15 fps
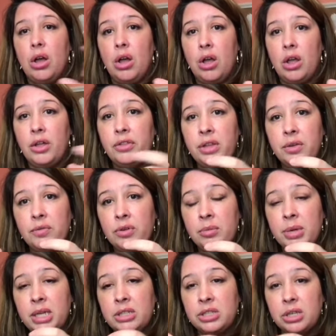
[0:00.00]
all the
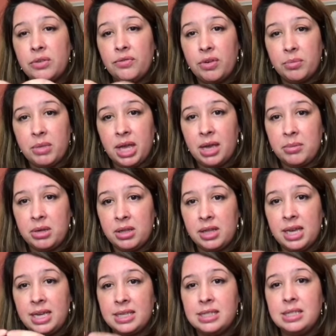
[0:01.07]
information from the
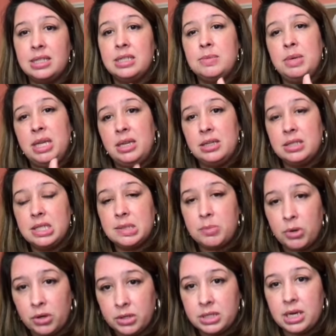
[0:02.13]
MLS is being
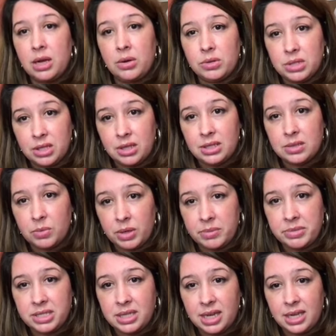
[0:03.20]
dispersed out to these
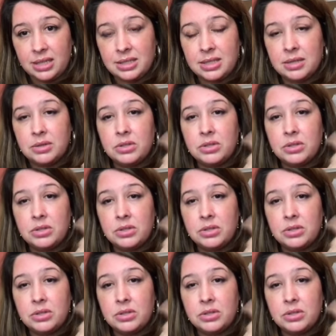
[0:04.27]
websites.